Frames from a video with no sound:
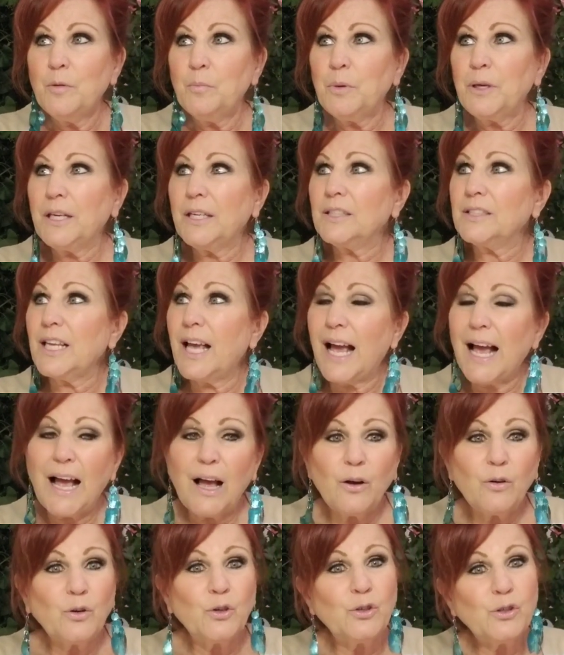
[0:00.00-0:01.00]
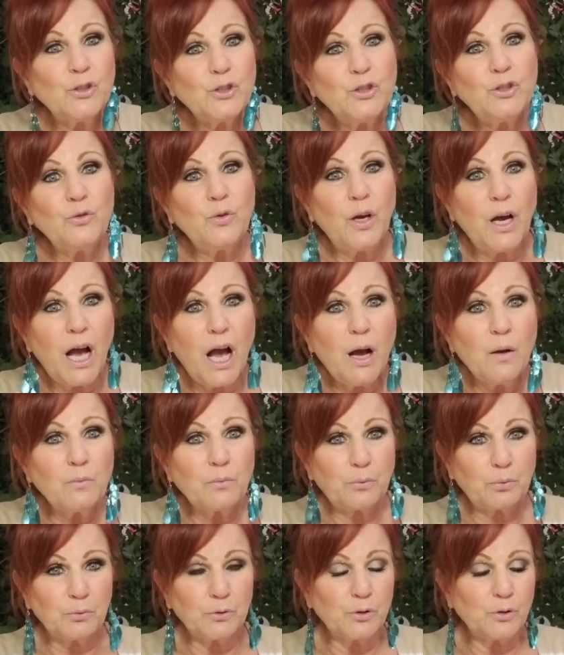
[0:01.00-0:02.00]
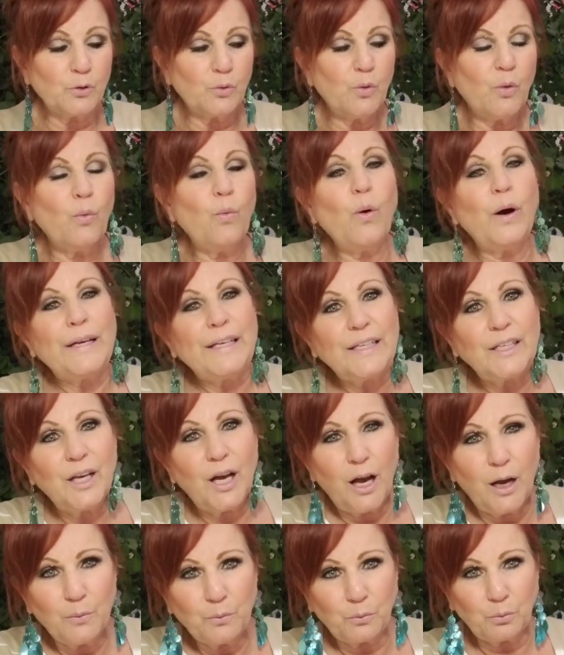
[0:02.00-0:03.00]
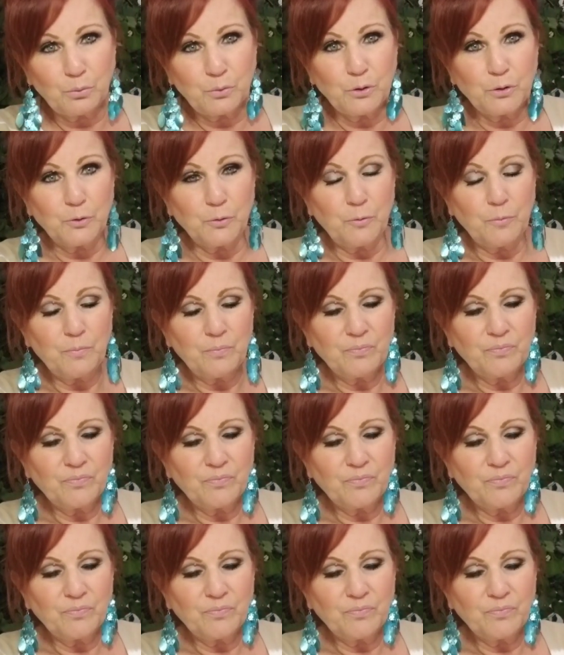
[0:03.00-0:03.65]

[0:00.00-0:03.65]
Because how could you come through what he'd come through